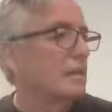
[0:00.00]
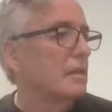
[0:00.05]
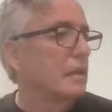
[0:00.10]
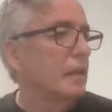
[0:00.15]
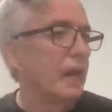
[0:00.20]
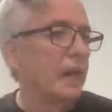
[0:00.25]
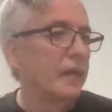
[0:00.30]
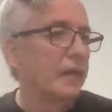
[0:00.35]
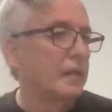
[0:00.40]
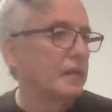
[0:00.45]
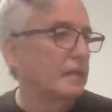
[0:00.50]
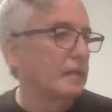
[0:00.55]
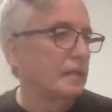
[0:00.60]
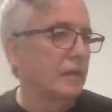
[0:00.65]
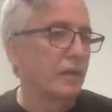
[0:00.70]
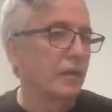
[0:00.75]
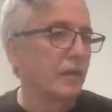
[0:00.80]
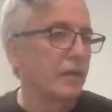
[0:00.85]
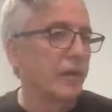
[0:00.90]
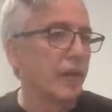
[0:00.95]
And you
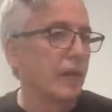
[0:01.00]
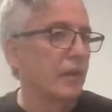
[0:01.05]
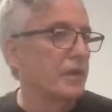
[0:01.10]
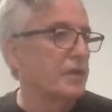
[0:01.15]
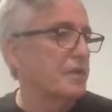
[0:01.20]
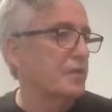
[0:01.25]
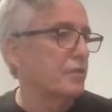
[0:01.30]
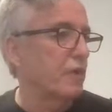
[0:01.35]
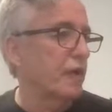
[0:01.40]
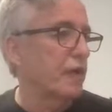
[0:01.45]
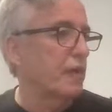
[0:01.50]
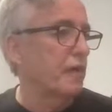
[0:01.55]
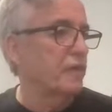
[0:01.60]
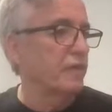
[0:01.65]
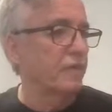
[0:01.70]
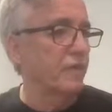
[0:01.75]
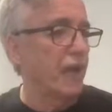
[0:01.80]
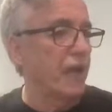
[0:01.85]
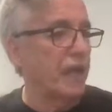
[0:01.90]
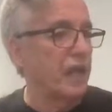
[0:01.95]
know, now it's running
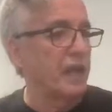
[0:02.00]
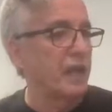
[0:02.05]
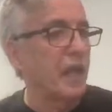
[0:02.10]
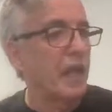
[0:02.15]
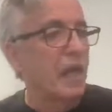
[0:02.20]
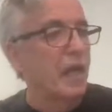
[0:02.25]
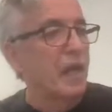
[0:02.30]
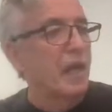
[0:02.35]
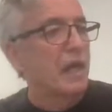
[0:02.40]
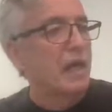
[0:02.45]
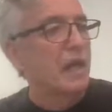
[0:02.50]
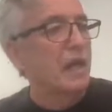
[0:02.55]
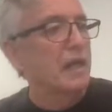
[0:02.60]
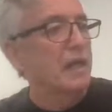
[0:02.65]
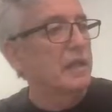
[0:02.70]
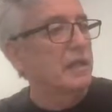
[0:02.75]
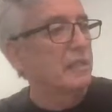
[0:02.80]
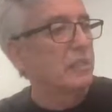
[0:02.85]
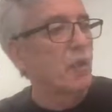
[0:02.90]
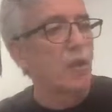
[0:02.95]
fine.
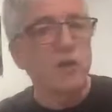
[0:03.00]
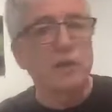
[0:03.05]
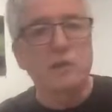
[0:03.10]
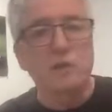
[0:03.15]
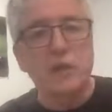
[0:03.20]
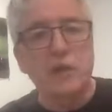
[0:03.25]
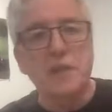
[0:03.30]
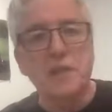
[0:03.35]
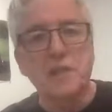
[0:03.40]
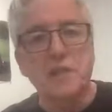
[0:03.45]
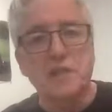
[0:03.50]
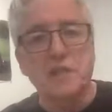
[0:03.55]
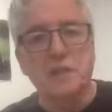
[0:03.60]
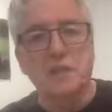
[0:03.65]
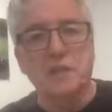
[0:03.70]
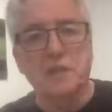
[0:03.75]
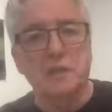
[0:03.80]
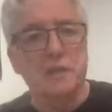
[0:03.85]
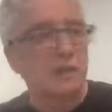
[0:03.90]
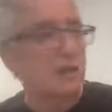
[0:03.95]
The more it runs,
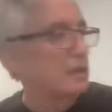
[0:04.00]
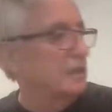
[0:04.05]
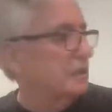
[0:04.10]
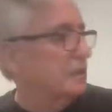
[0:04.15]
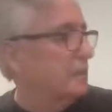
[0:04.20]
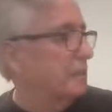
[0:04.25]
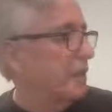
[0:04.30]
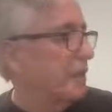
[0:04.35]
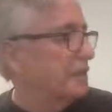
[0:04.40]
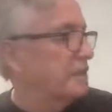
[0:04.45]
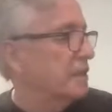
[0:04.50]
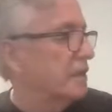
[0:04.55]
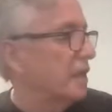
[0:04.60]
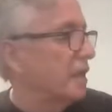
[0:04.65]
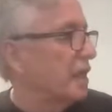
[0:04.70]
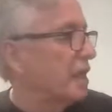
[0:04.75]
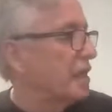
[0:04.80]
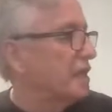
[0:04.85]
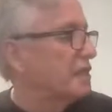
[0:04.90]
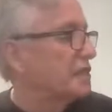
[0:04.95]
the better it
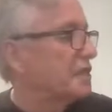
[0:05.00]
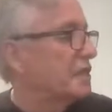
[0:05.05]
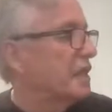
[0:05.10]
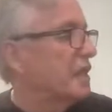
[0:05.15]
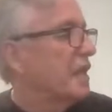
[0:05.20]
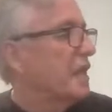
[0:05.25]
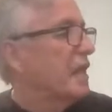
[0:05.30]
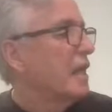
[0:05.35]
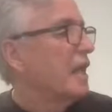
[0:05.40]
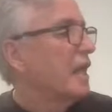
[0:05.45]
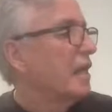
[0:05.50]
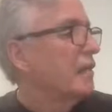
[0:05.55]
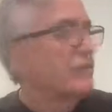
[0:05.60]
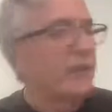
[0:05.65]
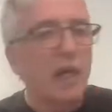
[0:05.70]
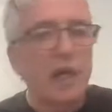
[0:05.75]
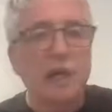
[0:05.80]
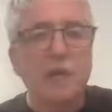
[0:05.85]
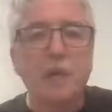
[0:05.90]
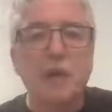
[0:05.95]
is. I've
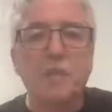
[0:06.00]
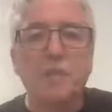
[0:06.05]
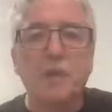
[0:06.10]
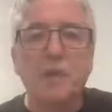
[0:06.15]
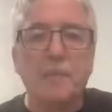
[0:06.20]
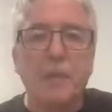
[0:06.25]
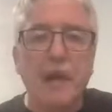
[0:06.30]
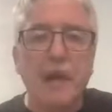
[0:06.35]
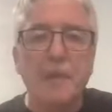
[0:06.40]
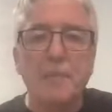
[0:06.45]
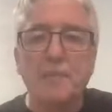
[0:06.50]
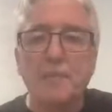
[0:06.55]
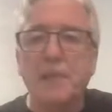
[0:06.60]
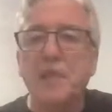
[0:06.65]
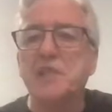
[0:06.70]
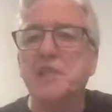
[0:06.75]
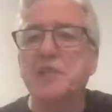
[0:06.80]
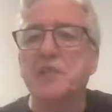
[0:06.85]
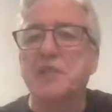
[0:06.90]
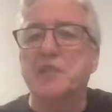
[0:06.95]
got a couple of bad
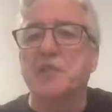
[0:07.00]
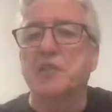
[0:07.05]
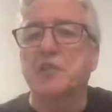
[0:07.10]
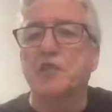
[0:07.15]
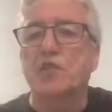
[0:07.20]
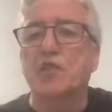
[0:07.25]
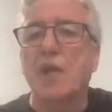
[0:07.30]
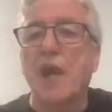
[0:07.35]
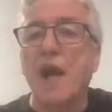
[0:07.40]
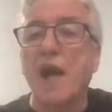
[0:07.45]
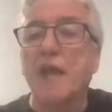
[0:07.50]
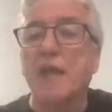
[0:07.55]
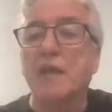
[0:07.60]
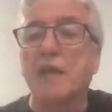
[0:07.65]
pieces of track